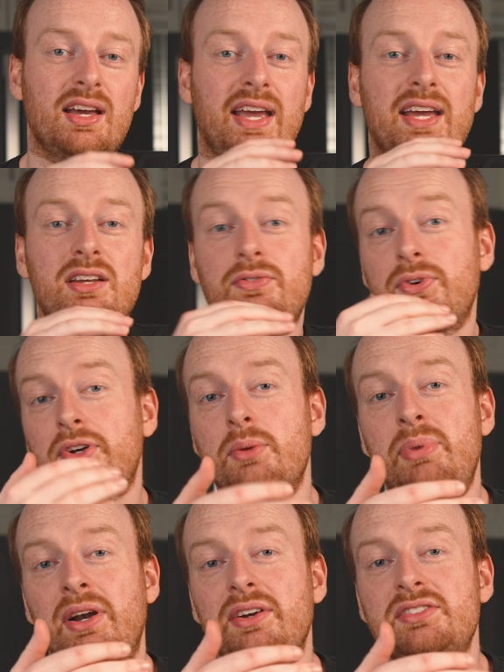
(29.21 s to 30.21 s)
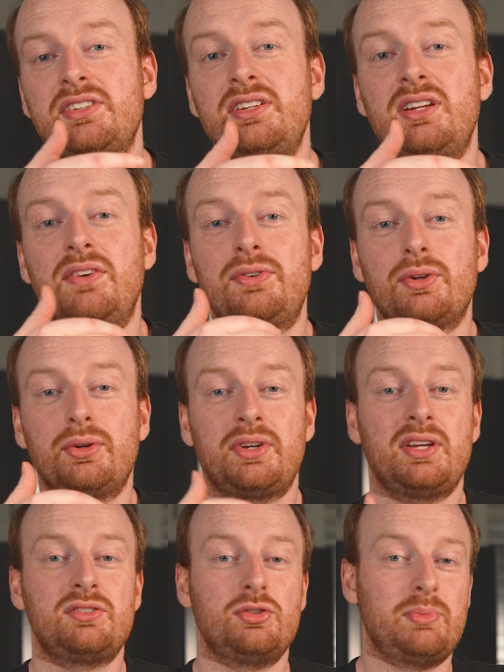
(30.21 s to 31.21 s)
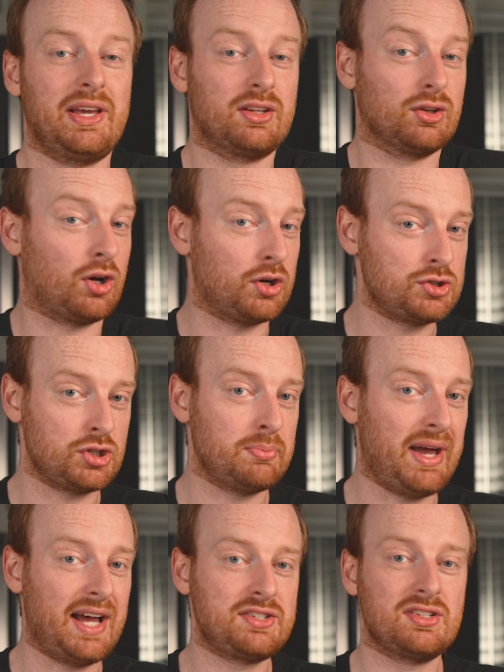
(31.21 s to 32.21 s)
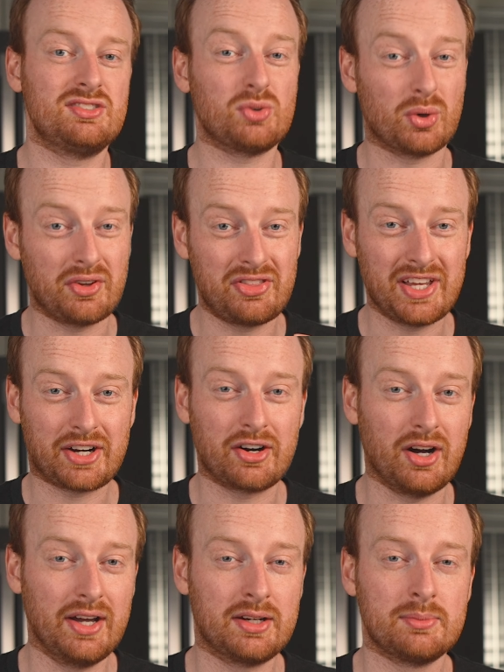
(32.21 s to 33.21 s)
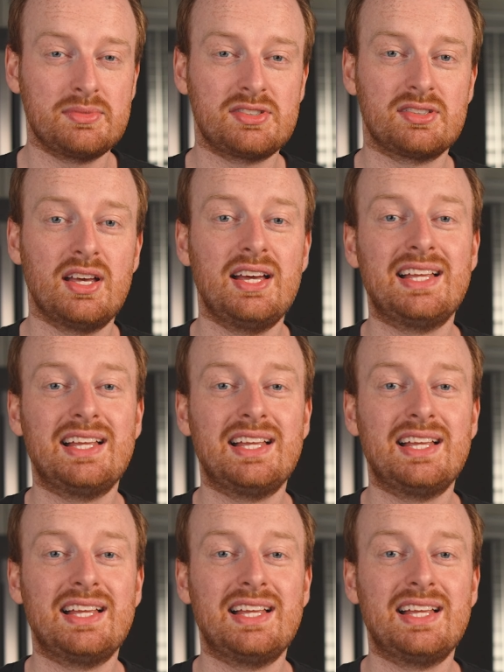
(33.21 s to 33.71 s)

and for comparison, if you're looking to make larger batches or thicker items,